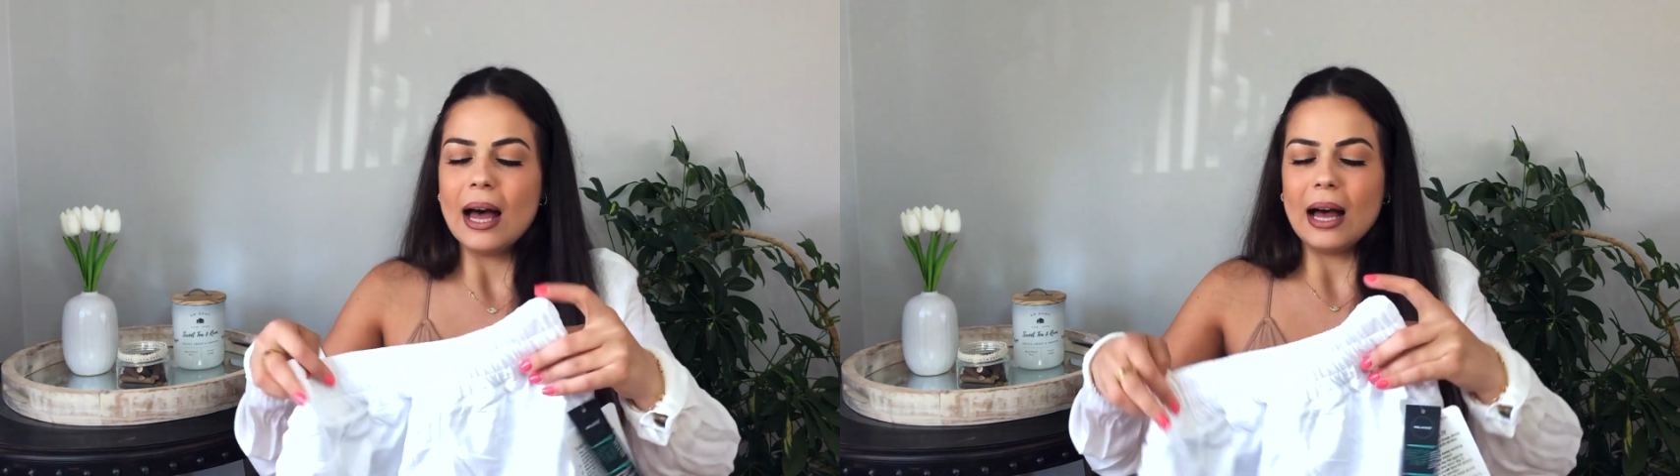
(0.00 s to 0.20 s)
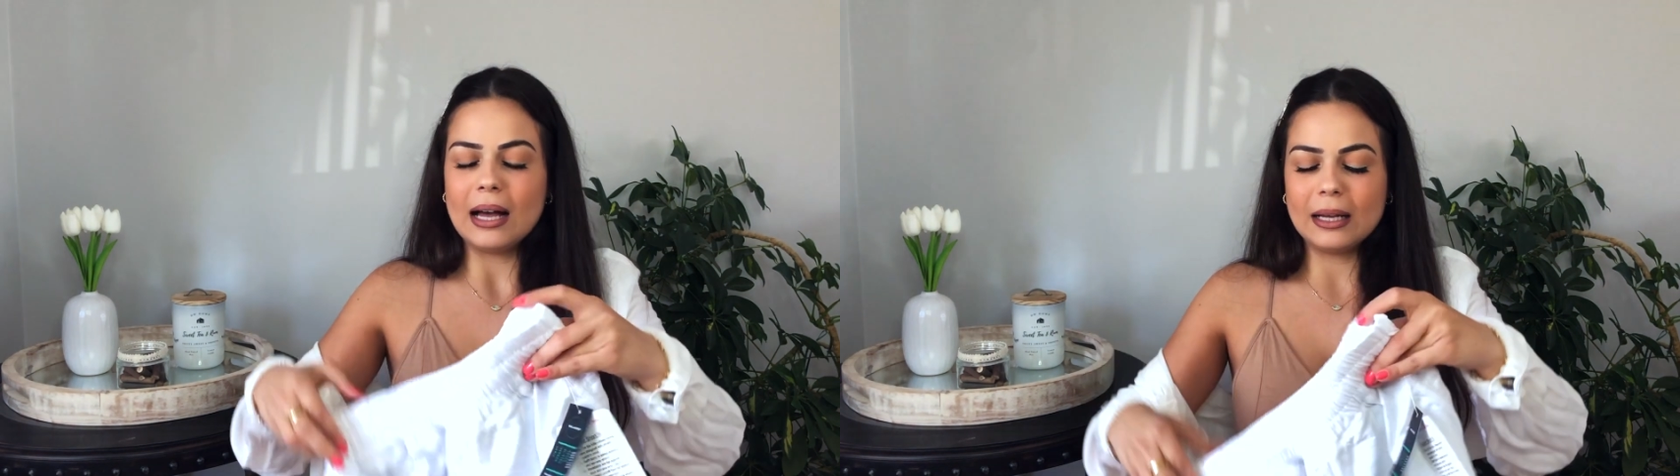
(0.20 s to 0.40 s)

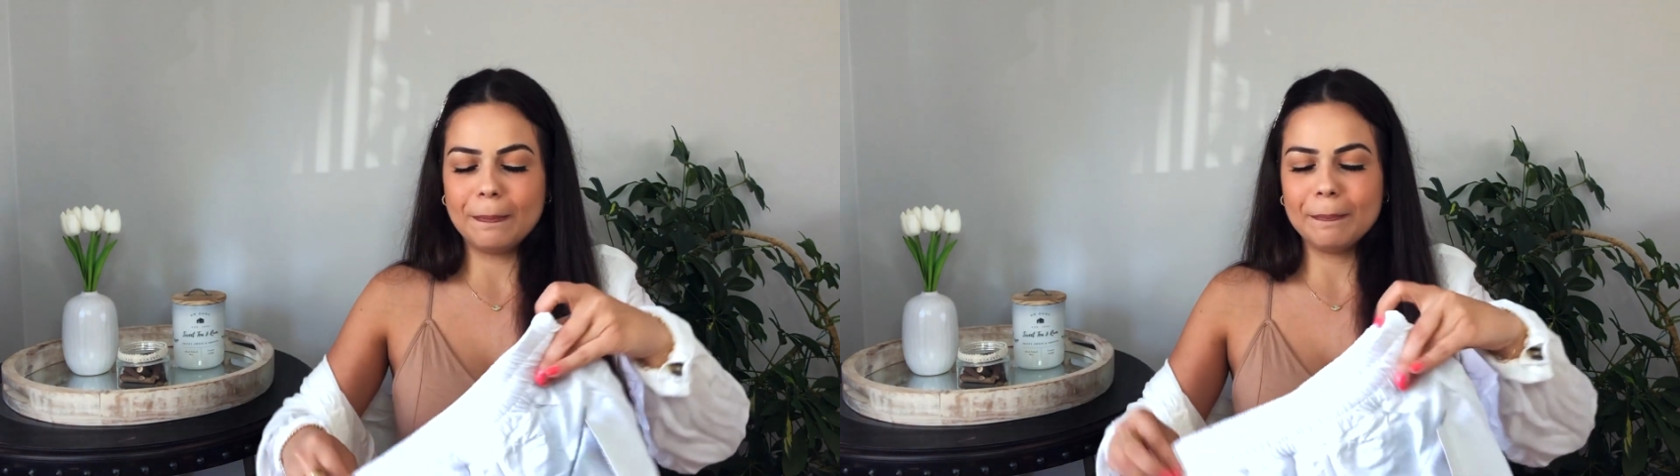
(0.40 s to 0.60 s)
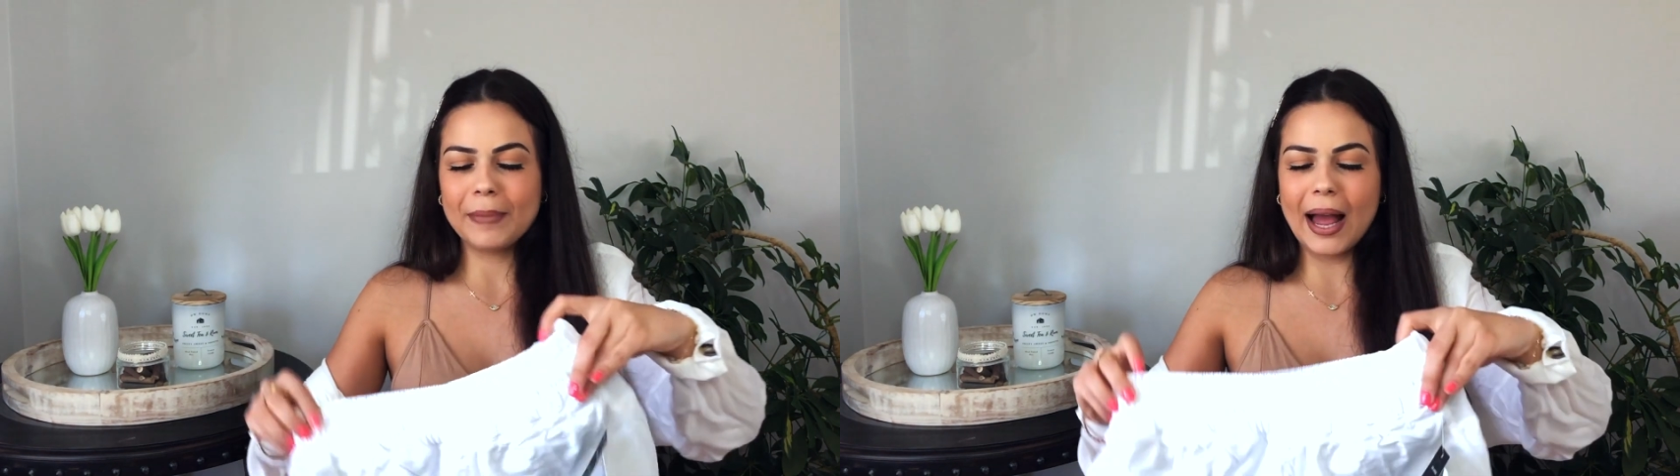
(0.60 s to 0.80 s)

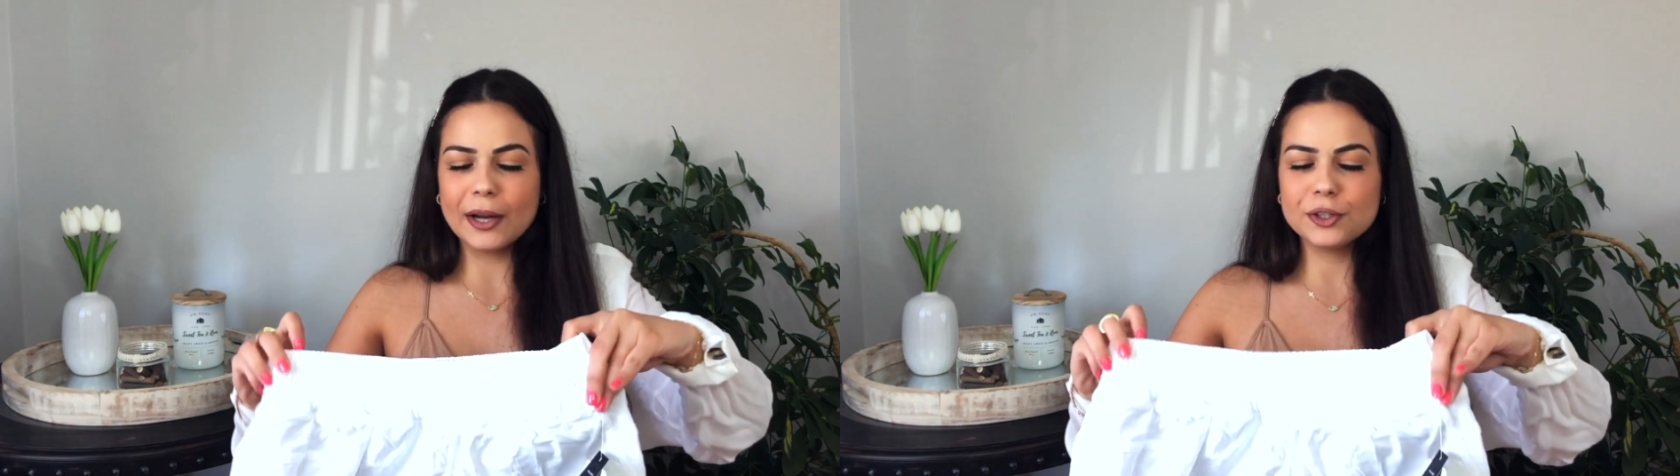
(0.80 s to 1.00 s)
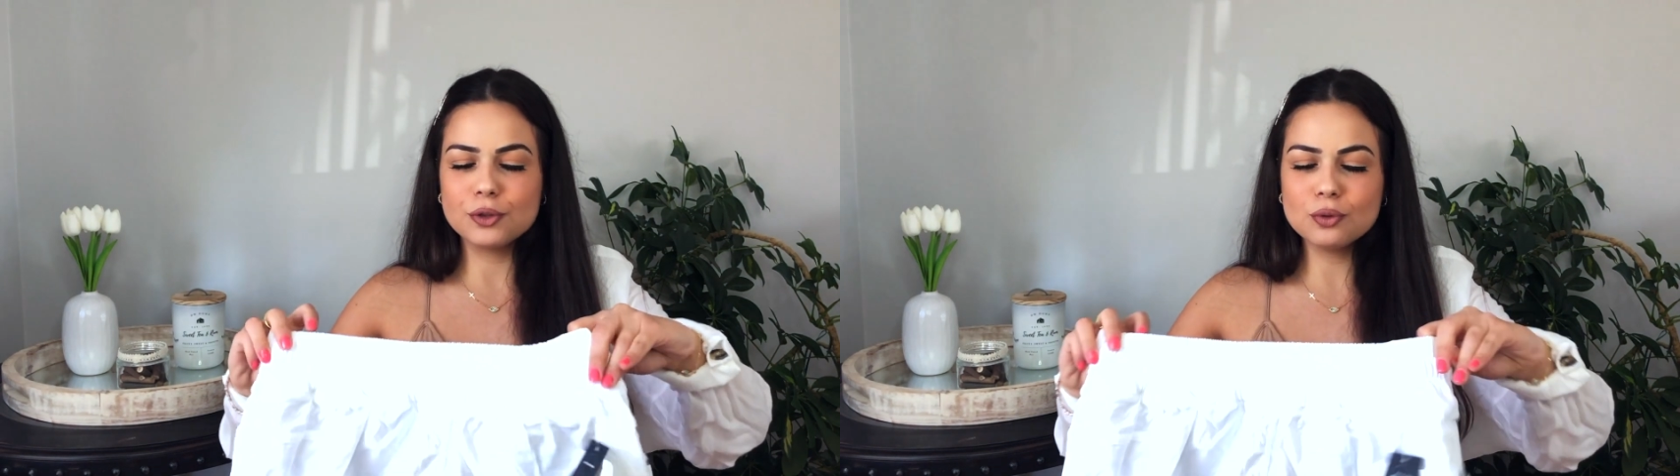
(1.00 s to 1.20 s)

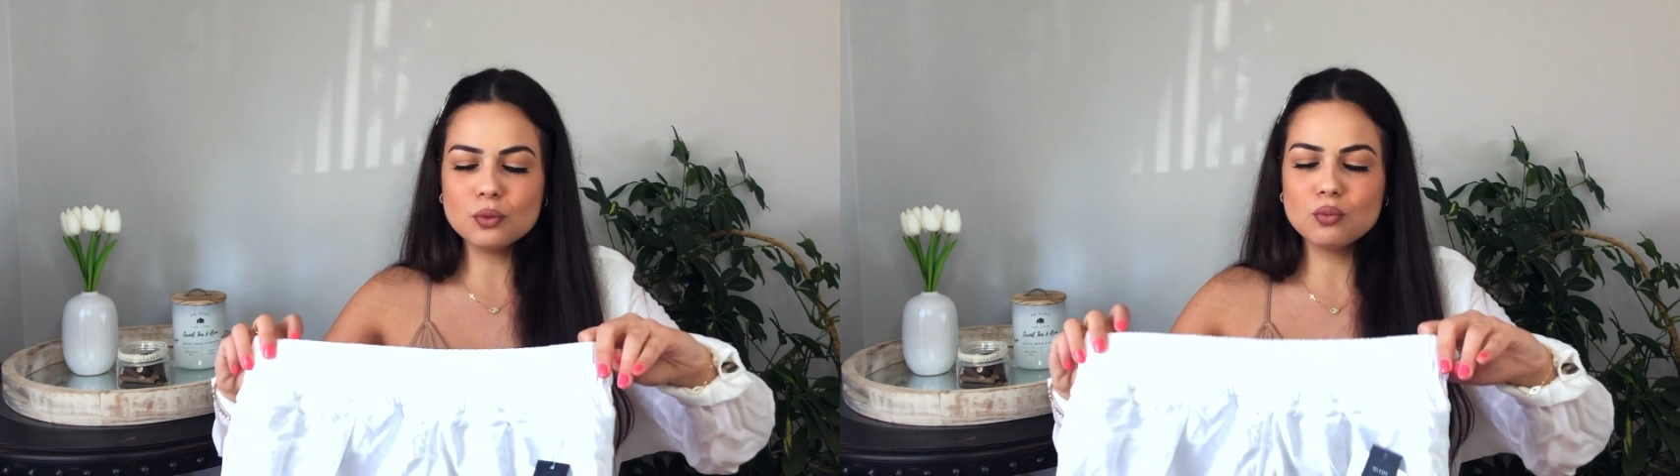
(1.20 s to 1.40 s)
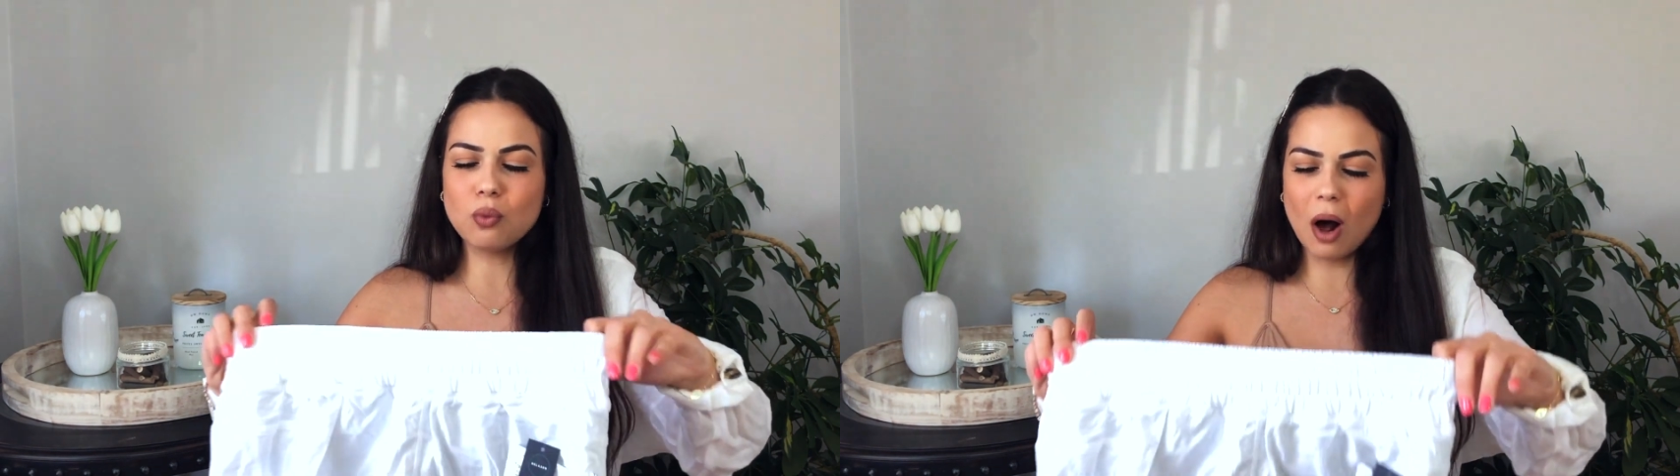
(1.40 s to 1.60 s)
I do
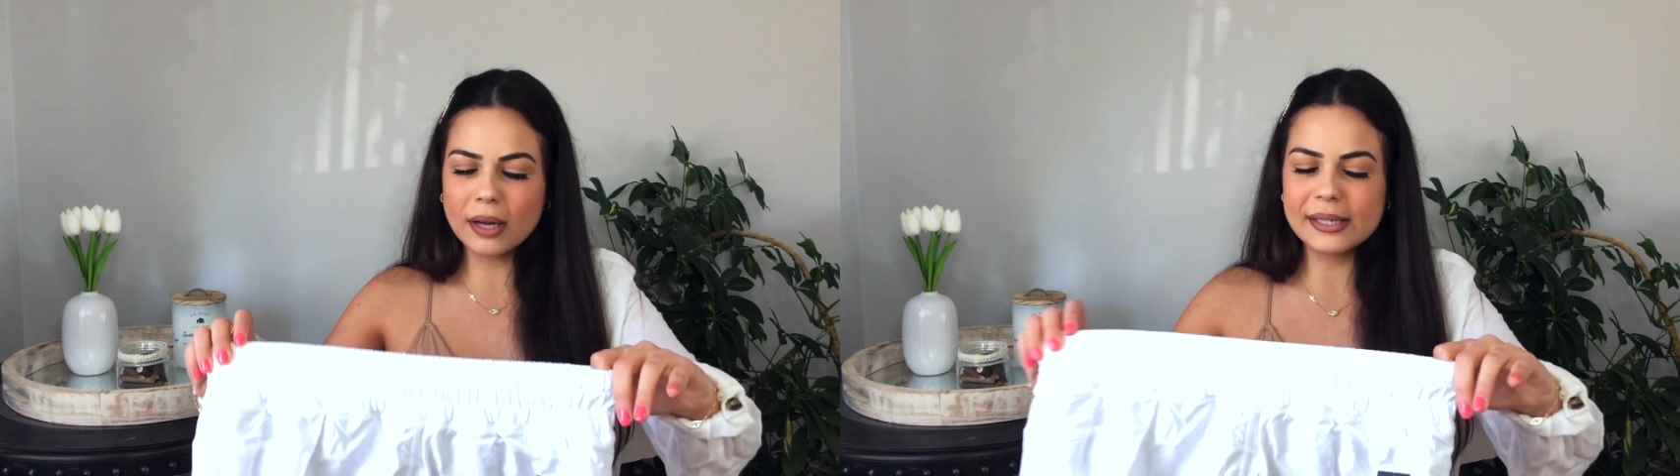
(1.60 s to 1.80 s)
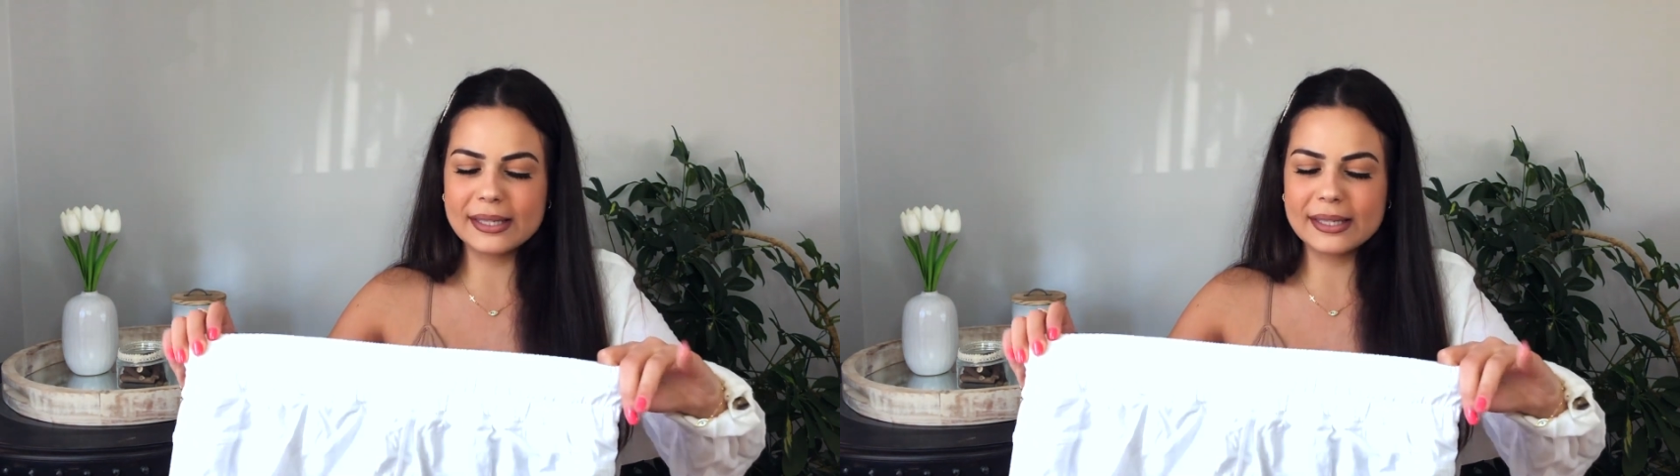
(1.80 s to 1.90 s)
want